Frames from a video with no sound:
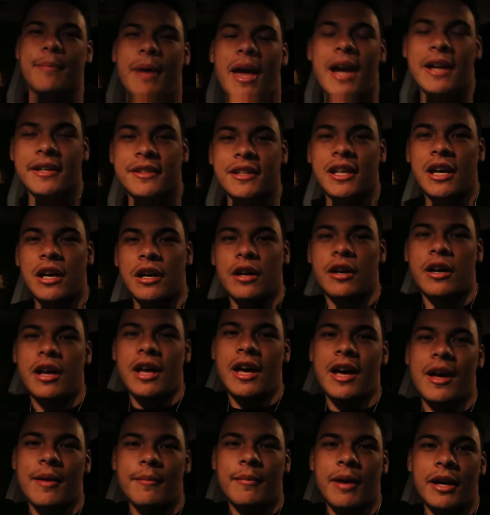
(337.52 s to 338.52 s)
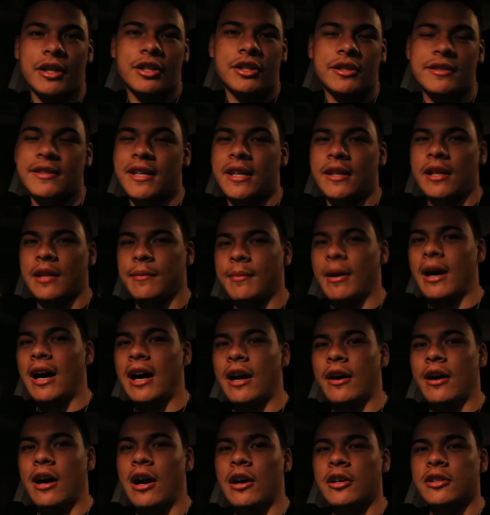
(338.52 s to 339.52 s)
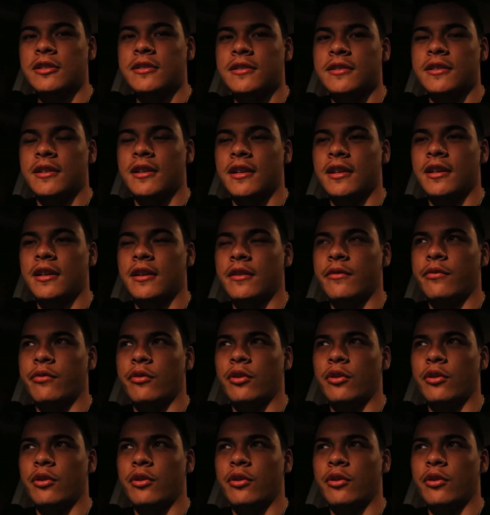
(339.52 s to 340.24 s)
back now. Um, I just stayed at my house uh,